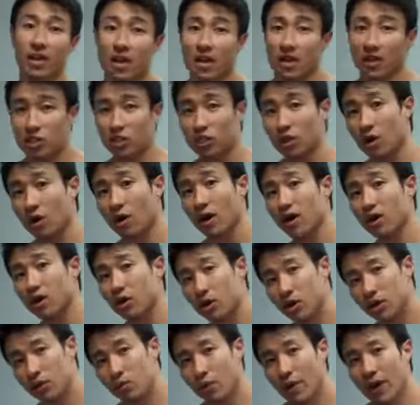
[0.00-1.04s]
So a
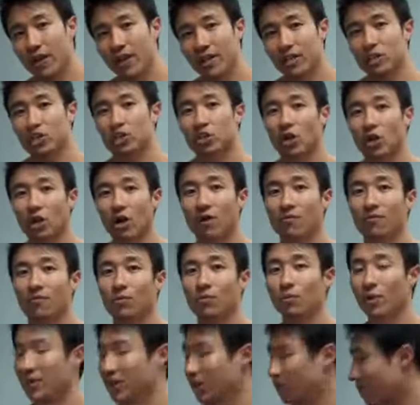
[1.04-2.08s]
good way to start off with
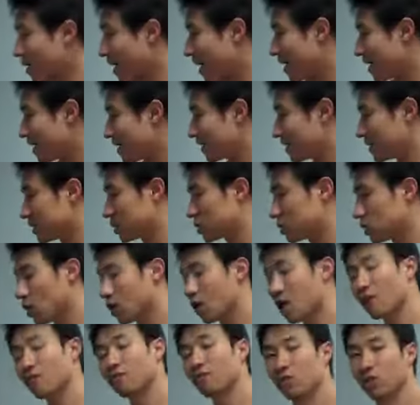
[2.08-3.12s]
running the rack is start
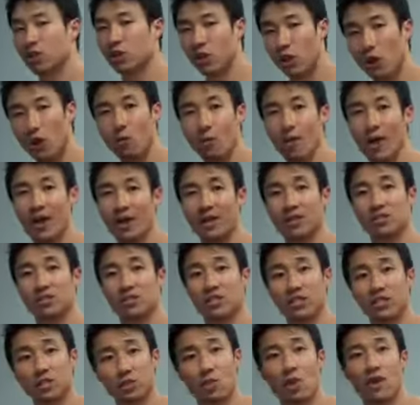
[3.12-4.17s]
off with low weight. So
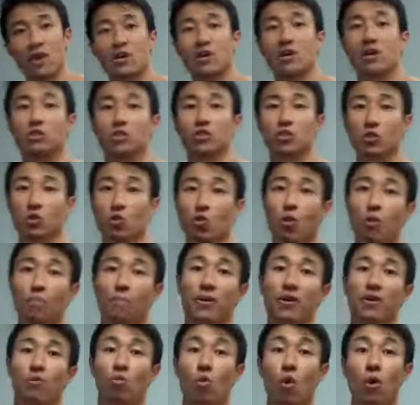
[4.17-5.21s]
this way you can also
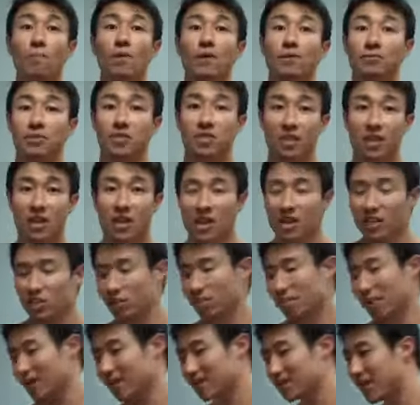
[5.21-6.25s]
incorporate warm-ups. So
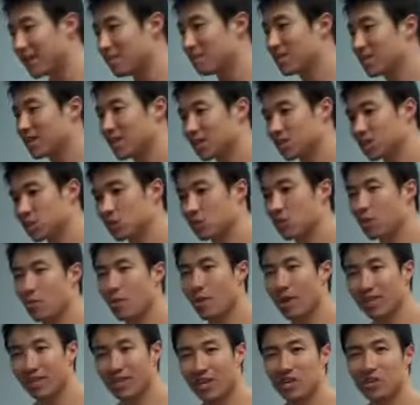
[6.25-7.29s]
by the time you get to a
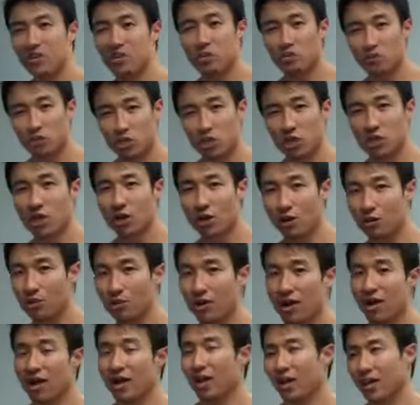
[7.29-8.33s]
weight that you usually go,
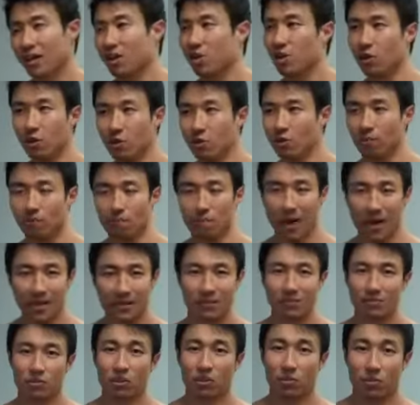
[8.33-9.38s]
your
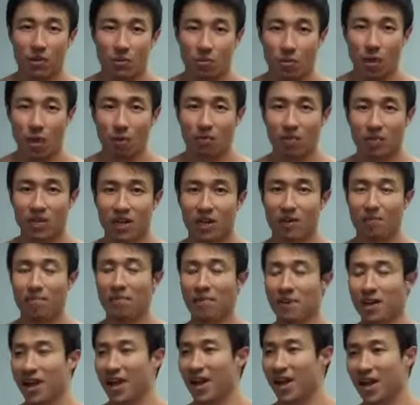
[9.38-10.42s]
biceps are already warmed up
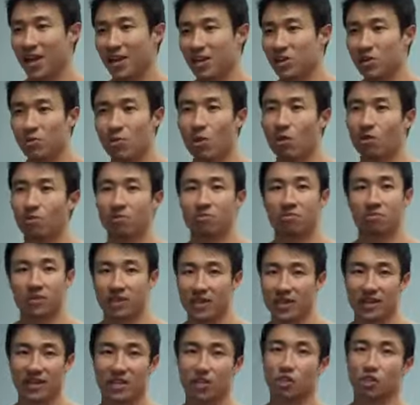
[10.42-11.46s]
and you won't
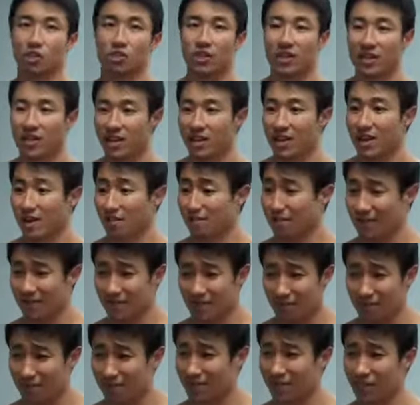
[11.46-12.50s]
get injured. And by the
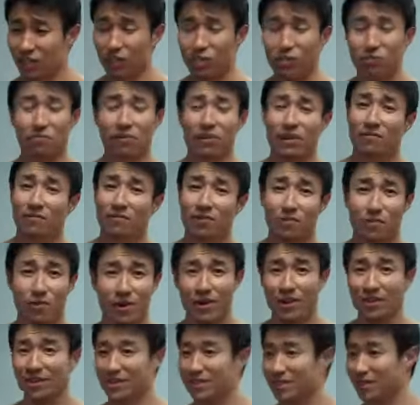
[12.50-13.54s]
time you get to super heavy weight
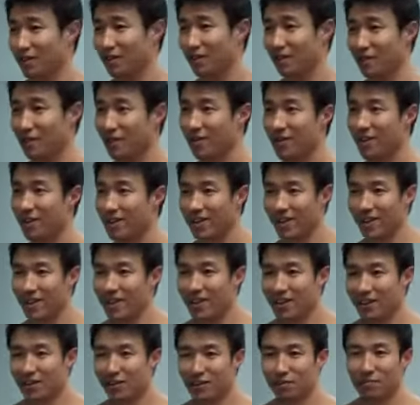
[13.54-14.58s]
and stuff,
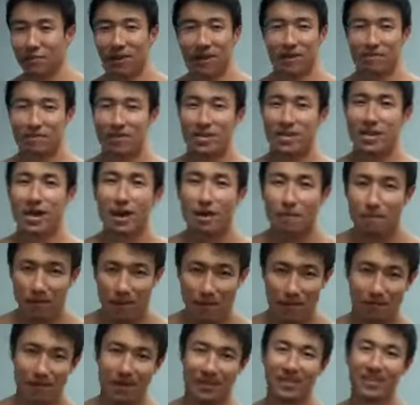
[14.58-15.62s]
you know, they're probably gonna be numb
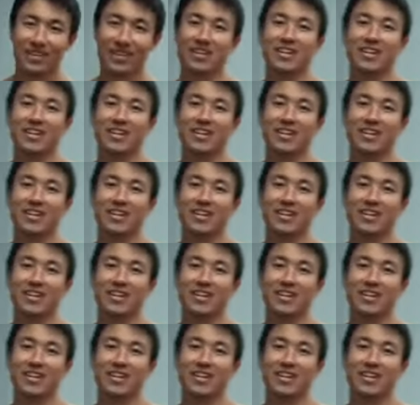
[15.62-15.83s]
by then.